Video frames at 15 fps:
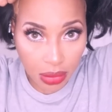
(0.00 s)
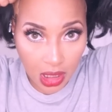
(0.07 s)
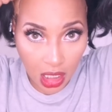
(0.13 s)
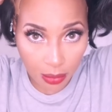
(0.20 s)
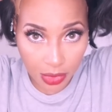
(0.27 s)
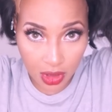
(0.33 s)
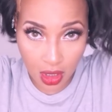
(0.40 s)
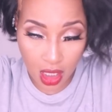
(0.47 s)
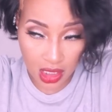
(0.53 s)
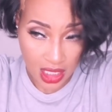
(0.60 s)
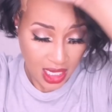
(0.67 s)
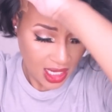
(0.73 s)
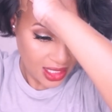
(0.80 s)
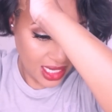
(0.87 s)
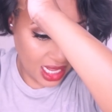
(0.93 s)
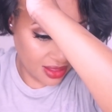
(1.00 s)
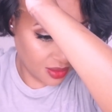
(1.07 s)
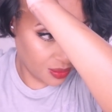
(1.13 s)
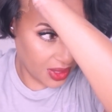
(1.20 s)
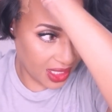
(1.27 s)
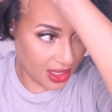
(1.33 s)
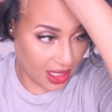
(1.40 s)
I'll pop her on. Now the
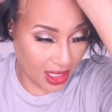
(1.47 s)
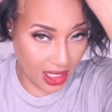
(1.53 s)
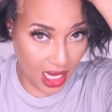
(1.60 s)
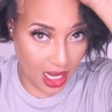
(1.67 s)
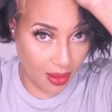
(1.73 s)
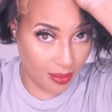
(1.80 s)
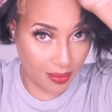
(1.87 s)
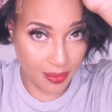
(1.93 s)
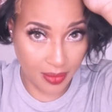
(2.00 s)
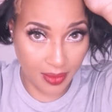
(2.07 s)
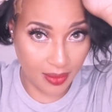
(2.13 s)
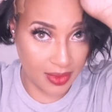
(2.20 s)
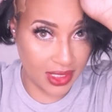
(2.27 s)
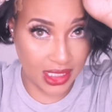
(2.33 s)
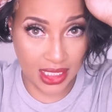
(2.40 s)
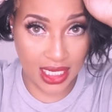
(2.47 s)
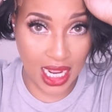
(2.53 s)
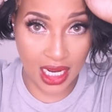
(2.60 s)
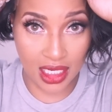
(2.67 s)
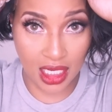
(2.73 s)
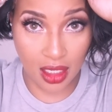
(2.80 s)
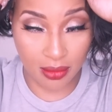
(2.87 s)
wig that did
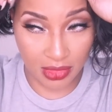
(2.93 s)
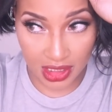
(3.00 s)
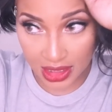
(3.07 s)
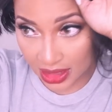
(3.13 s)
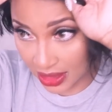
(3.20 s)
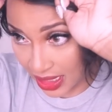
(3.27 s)
not come looking